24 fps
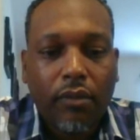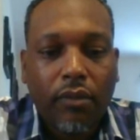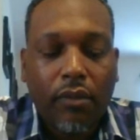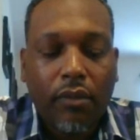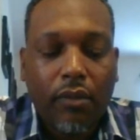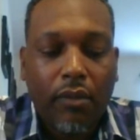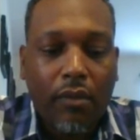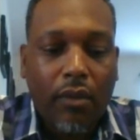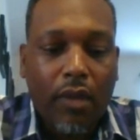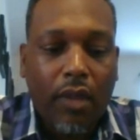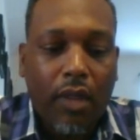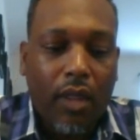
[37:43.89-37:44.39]

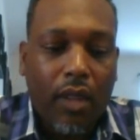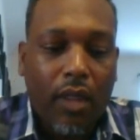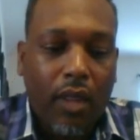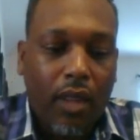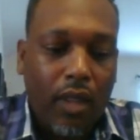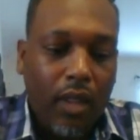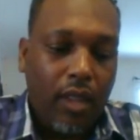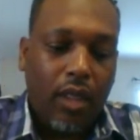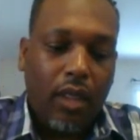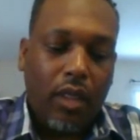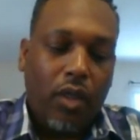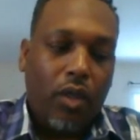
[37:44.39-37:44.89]
Like your day
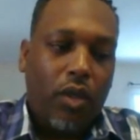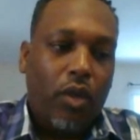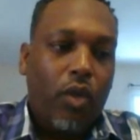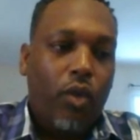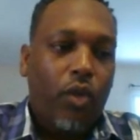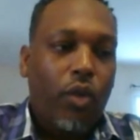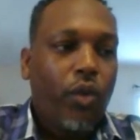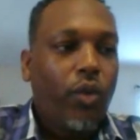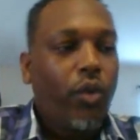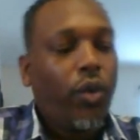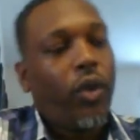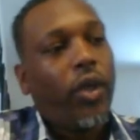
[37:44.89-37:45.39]
to day,
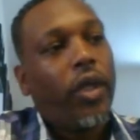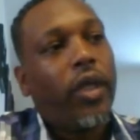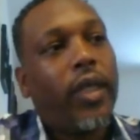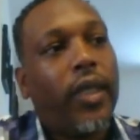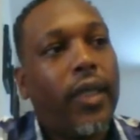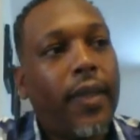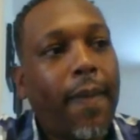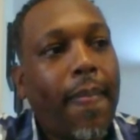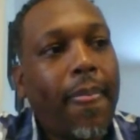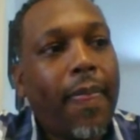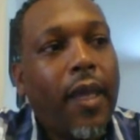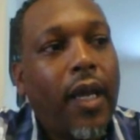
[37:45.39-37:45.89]
from your day
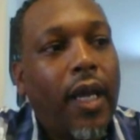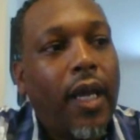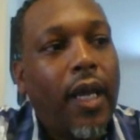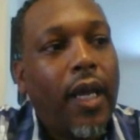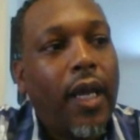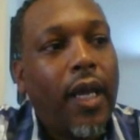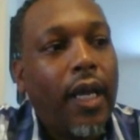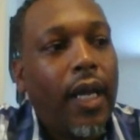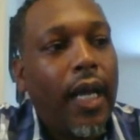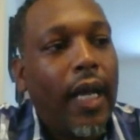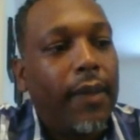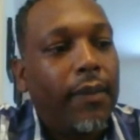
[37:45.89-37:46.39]
to day
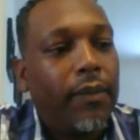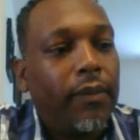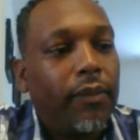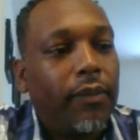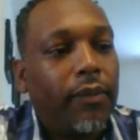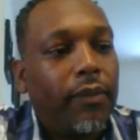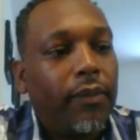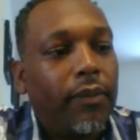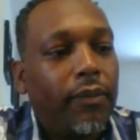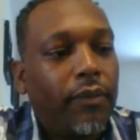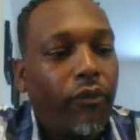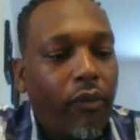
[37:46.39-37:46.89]

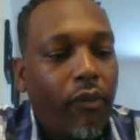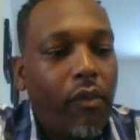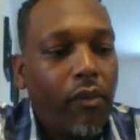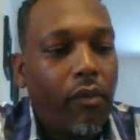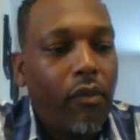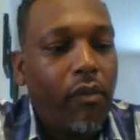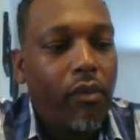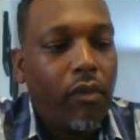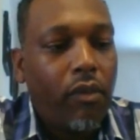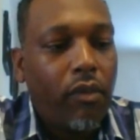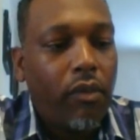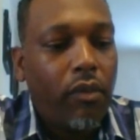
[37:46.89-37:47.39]
going about
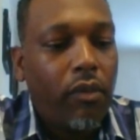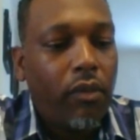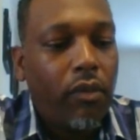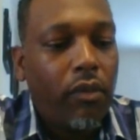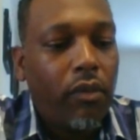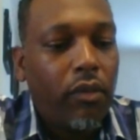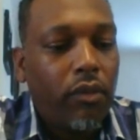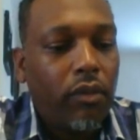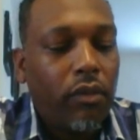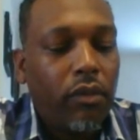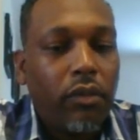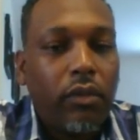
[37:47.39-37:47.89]
life,
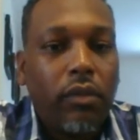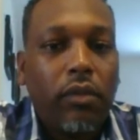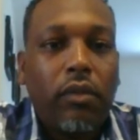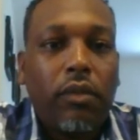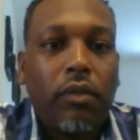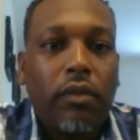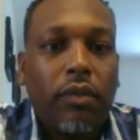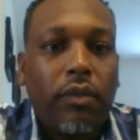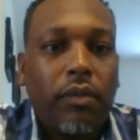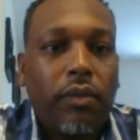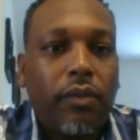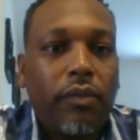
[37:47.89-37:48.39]

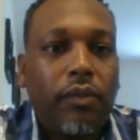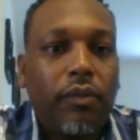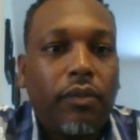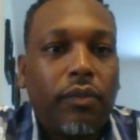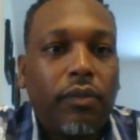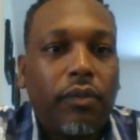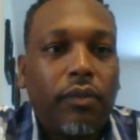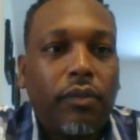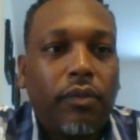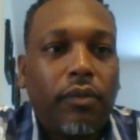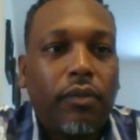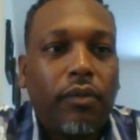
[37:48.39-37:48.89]
and you
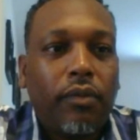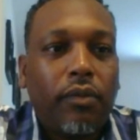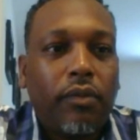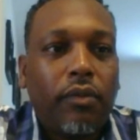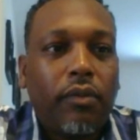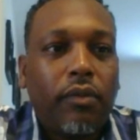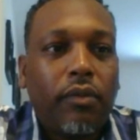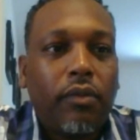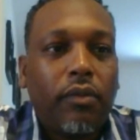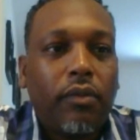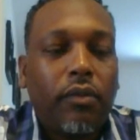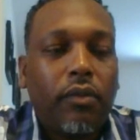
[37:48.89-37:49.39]
interact with
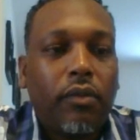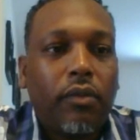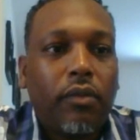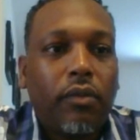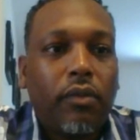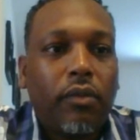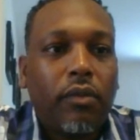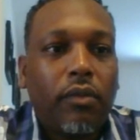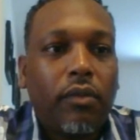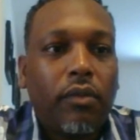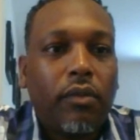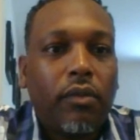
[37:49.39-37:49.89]
people and
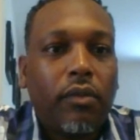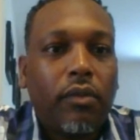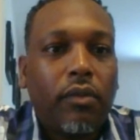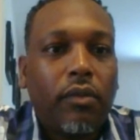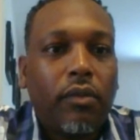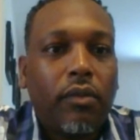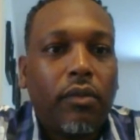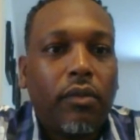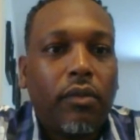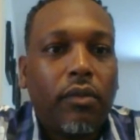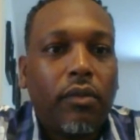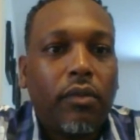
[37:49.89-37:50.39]
everything
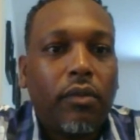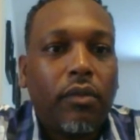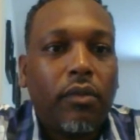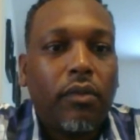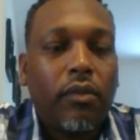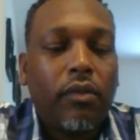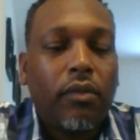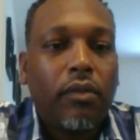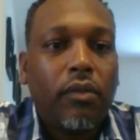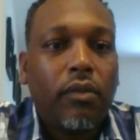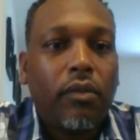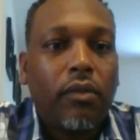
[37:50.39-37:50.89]
else. What is
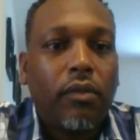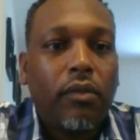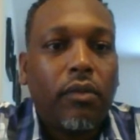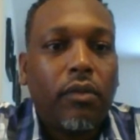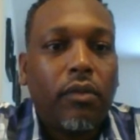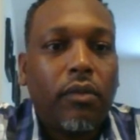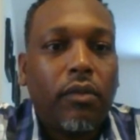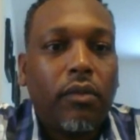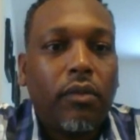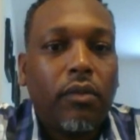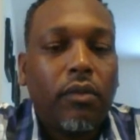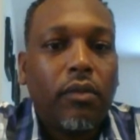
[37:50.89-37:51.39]

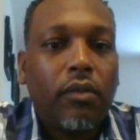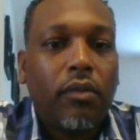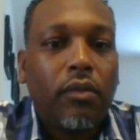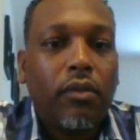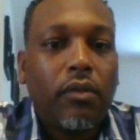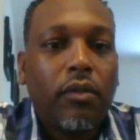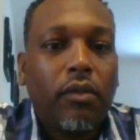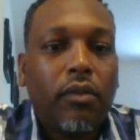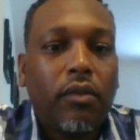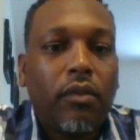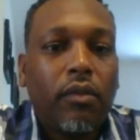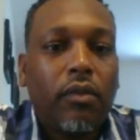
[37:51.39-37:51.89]
the temperature
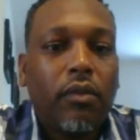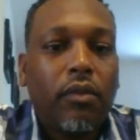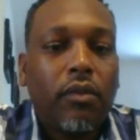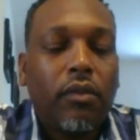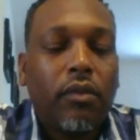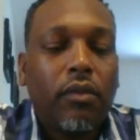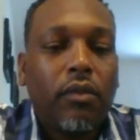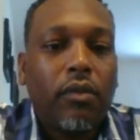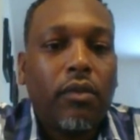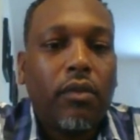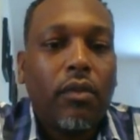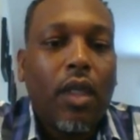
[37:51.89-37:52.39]
for you
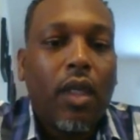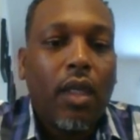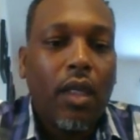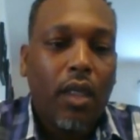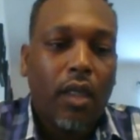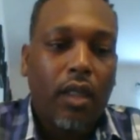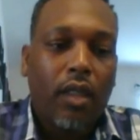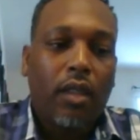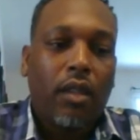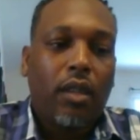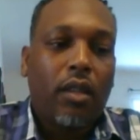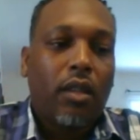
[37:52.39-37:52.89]

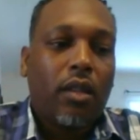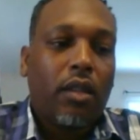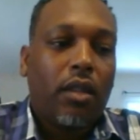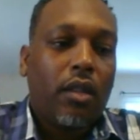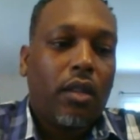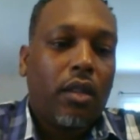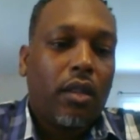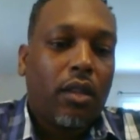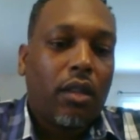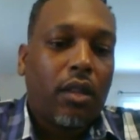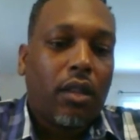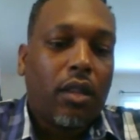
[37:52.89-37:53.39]
in this
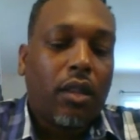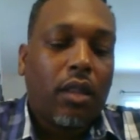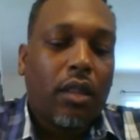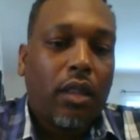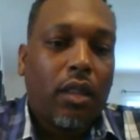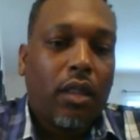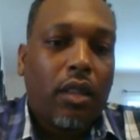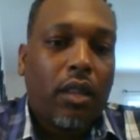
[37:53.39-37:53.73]
environment?